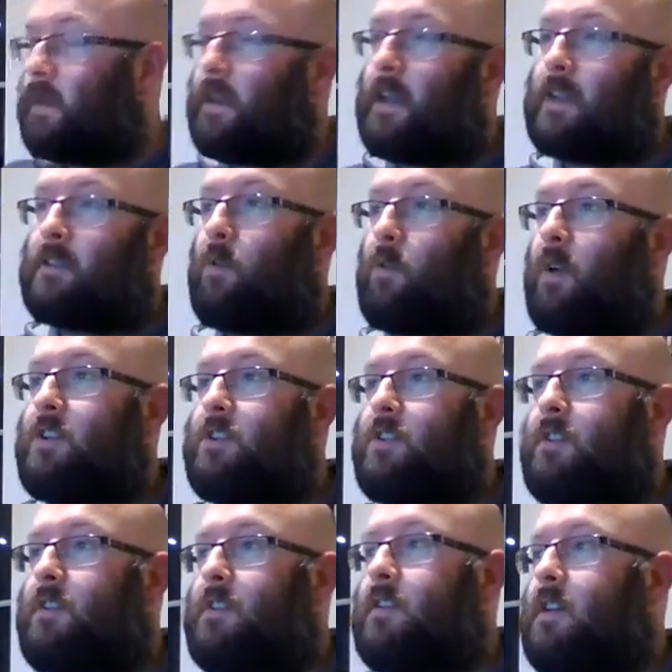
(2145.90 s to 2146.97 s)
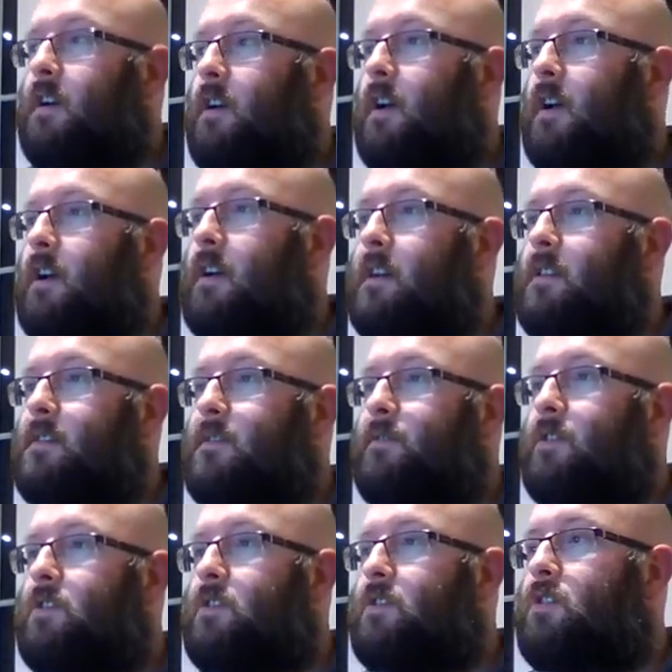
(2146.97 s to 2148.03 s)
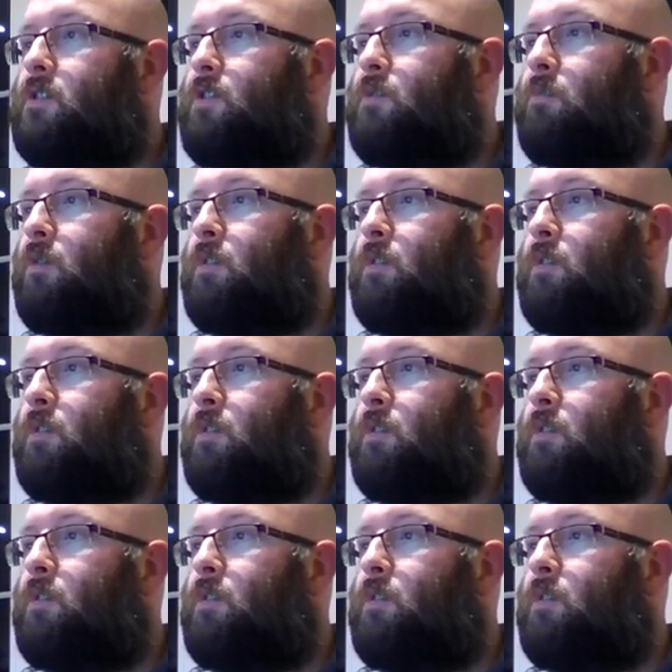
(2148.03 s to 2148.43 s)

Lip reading: Your next question is for 2